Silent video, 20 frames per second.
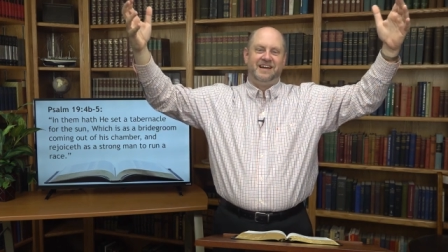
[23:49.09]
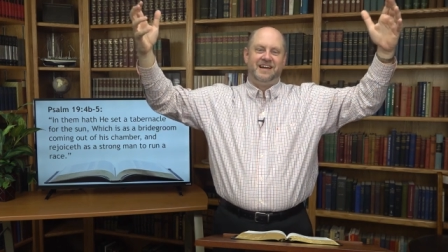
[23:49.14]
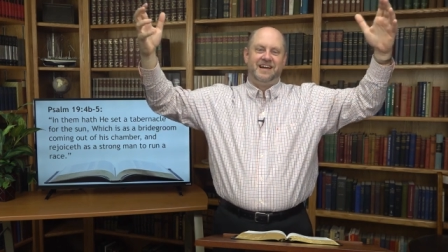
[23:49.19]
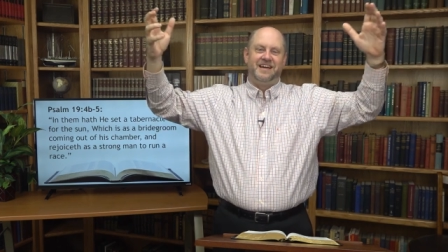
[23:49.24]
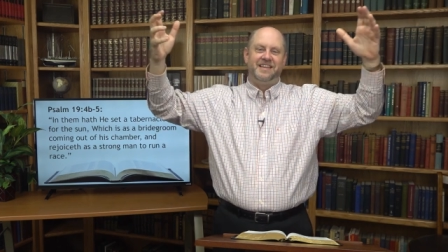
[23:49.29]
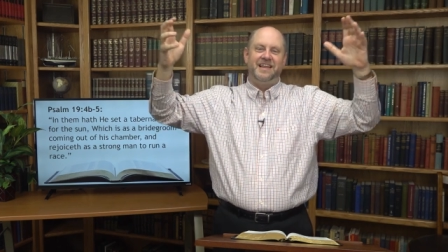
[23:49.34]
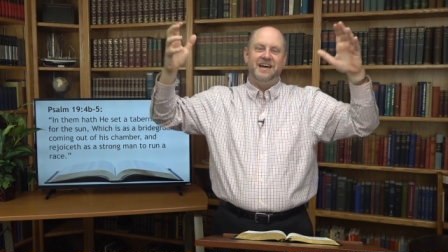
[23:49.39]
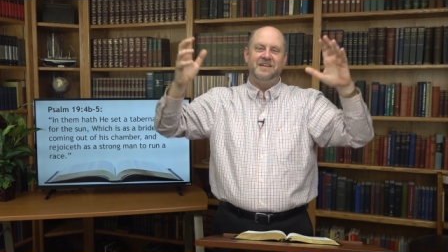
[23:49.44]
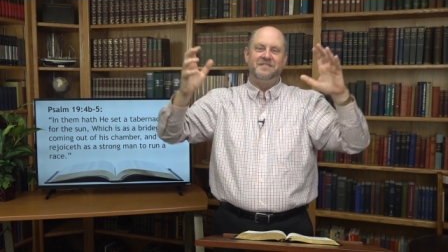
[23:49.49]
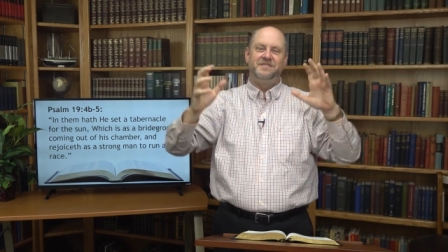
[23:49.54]

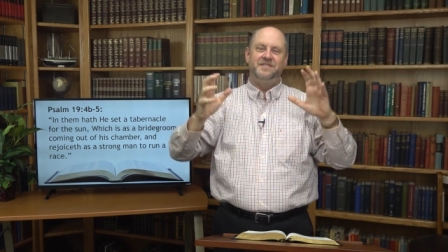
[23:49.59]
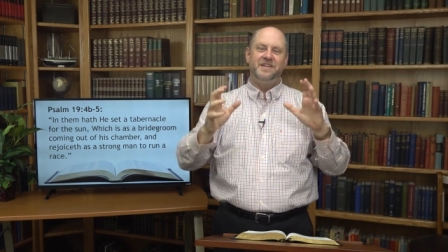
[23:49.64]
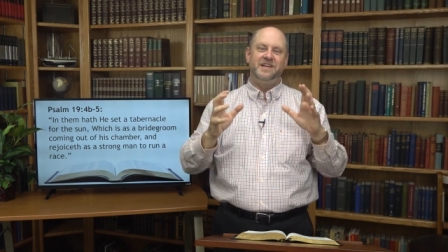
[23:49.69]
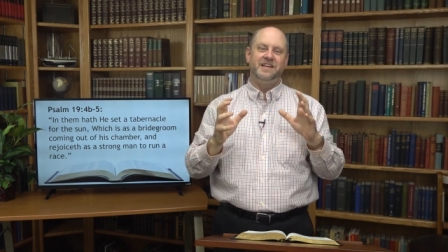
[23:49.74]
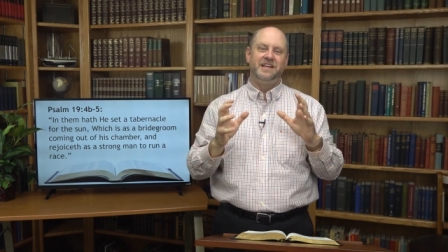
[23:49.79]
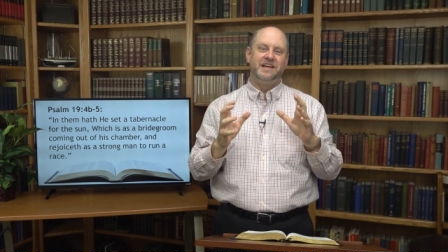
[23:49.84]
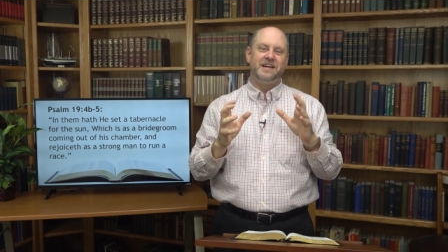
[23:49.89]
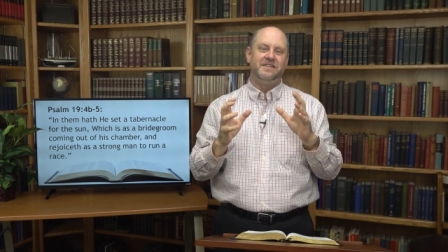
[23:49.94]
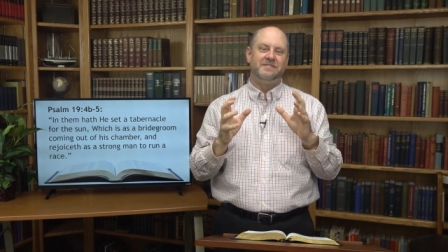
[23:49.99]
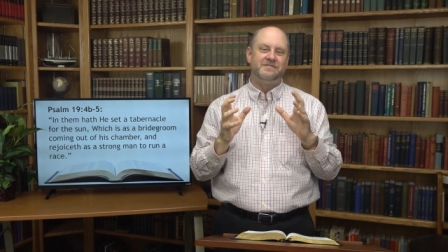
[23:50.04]
And that
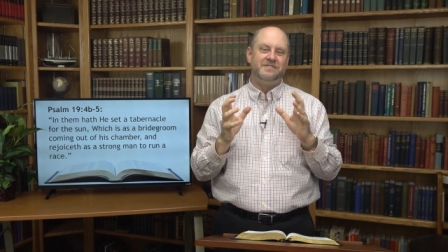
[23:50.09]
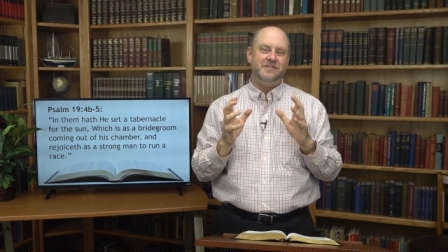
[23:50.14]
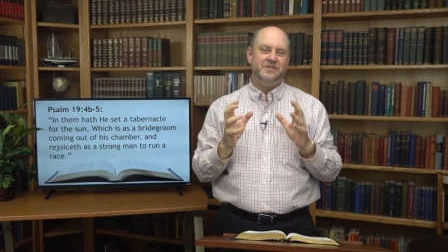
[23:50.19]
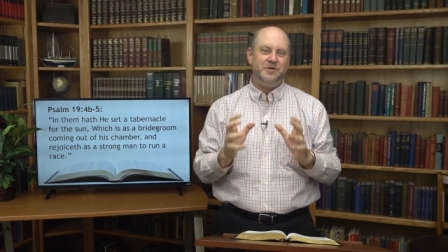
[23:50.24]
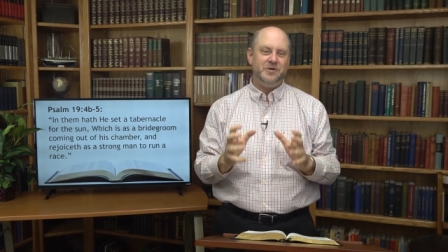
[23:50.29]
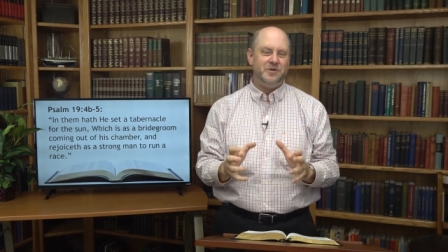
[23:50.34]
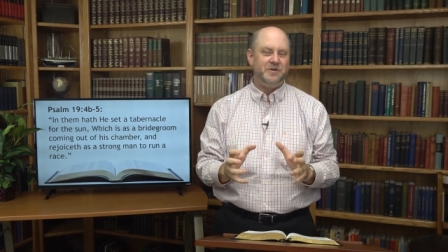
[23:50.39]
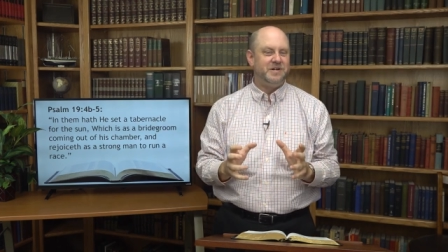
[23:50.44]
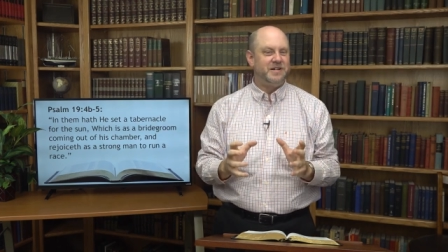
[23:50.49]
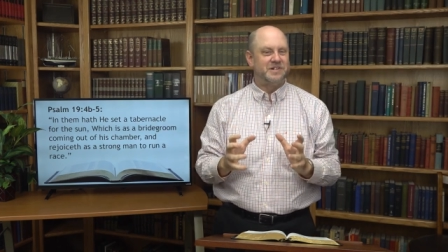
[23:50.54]
feeling of
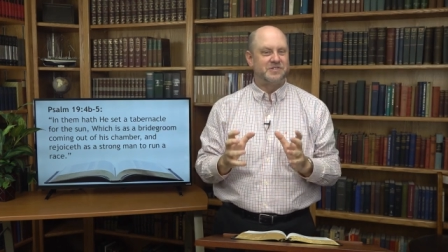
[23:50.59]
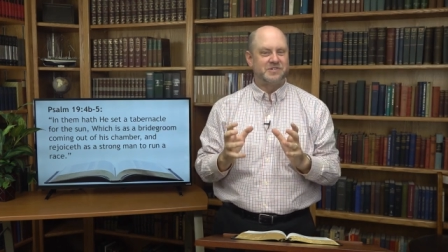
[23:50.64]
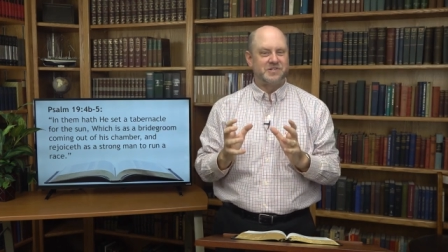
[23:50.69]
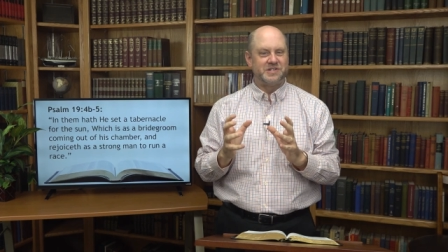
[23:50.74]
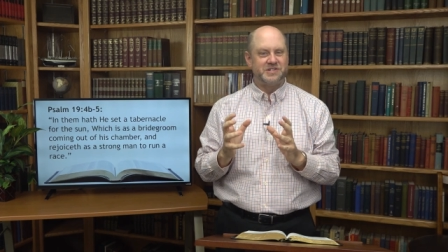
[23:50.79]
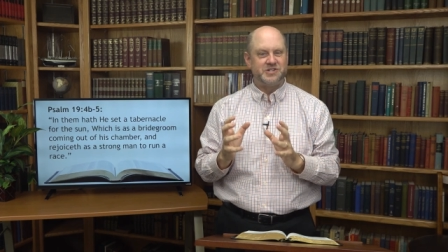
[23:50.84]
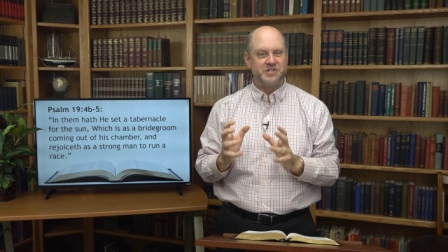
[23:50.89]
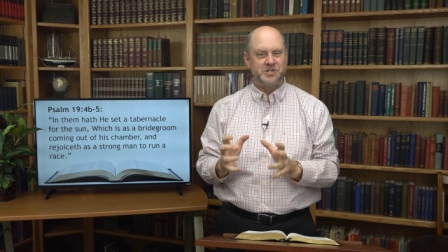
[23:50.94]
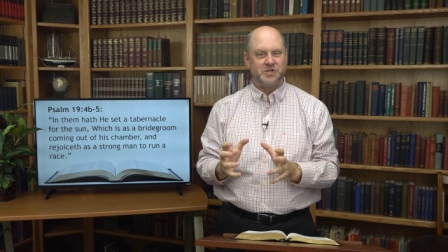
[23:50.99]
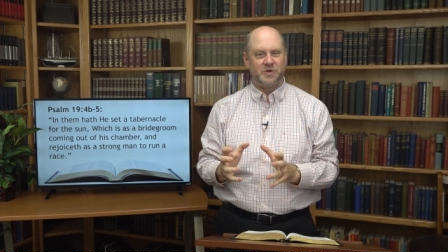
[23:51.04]
newness
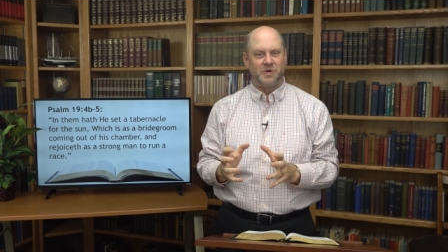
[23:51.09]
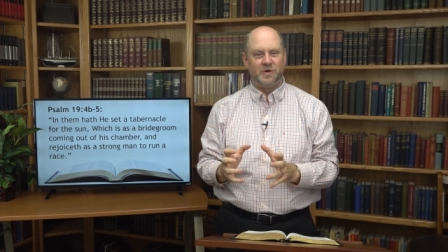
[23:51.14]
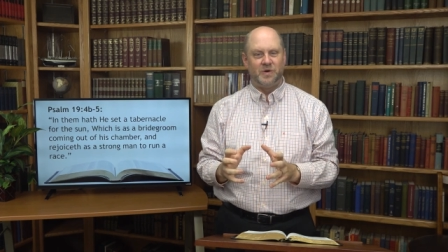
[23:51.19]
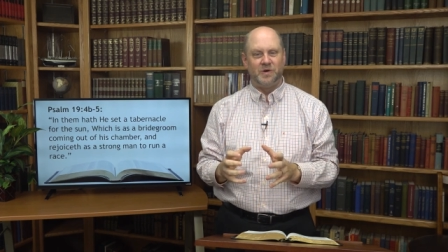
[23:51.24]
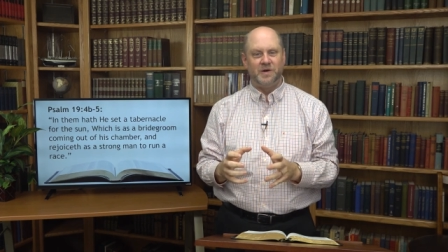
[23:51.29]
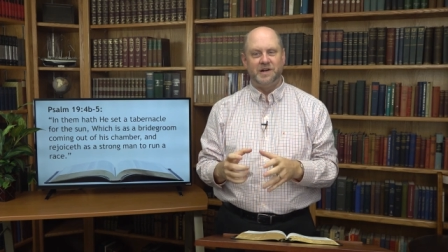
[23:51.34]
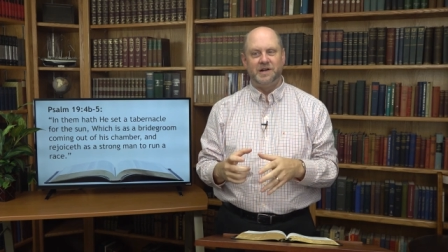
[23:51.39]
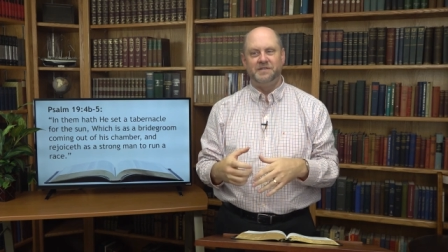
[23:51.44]
and joy,